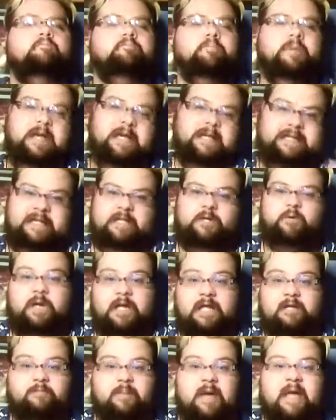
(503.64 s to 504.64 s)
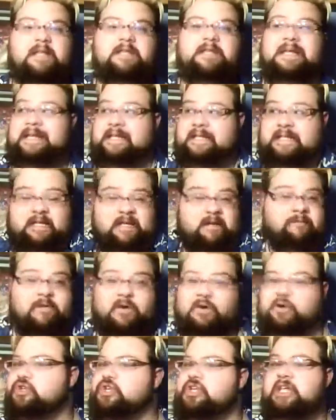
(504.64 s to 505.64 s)
because that's what he's been saying, is that
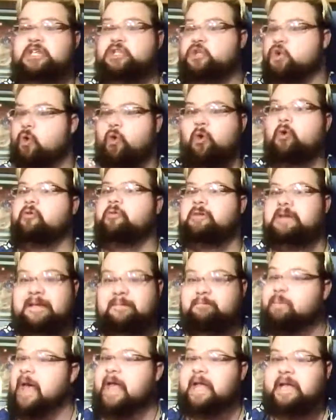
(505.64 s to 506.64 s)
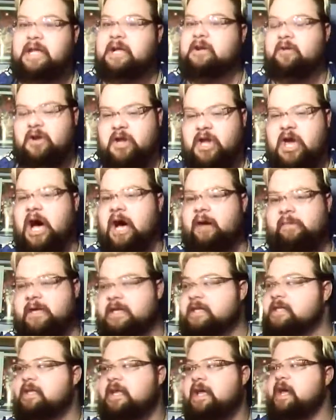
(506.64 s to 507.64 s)
diversity has already been here in
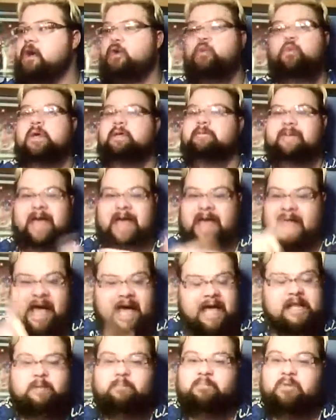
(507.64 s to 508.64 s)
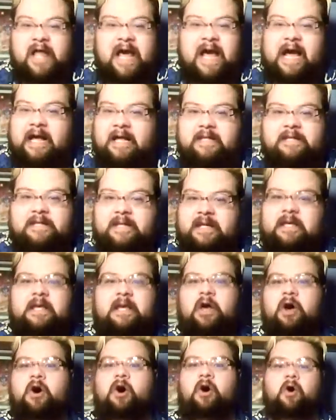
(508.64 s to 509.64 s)
comics. We've had a black
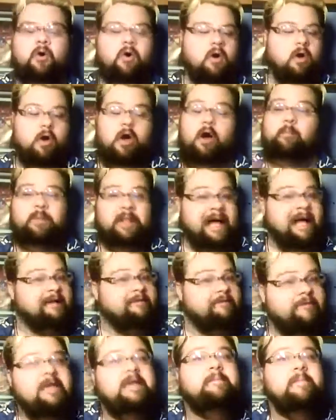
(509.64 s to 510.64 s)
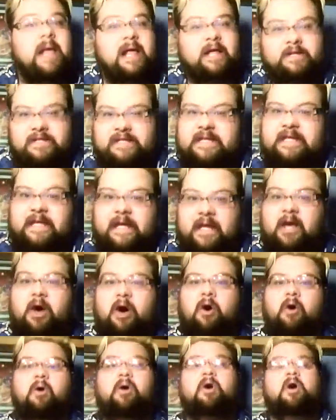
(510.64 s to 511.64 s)
CEO, a black female
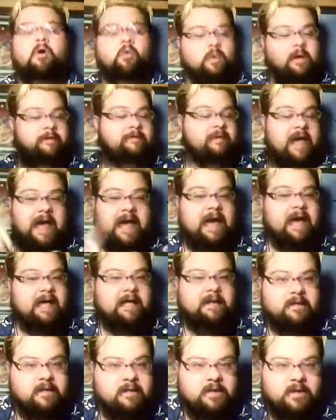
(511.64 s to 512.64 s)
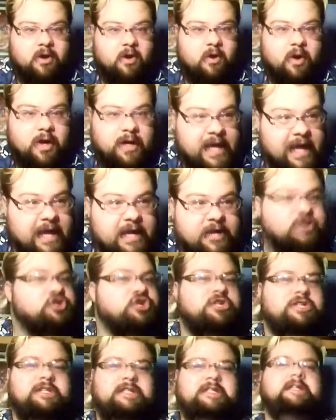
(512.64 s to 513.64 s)
CEO. We've had, an
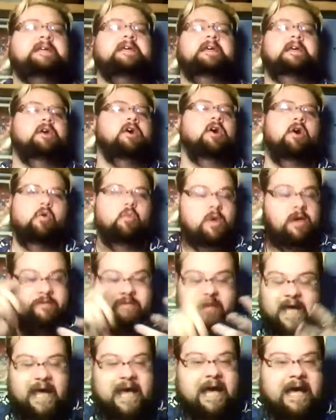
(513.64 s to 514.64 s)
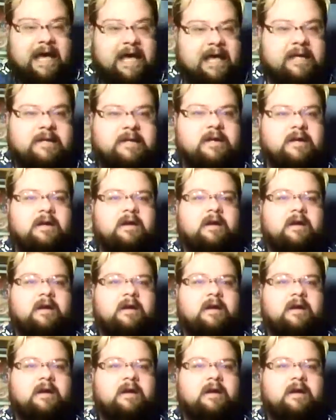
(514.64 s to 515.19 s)
Asian CEO. We've had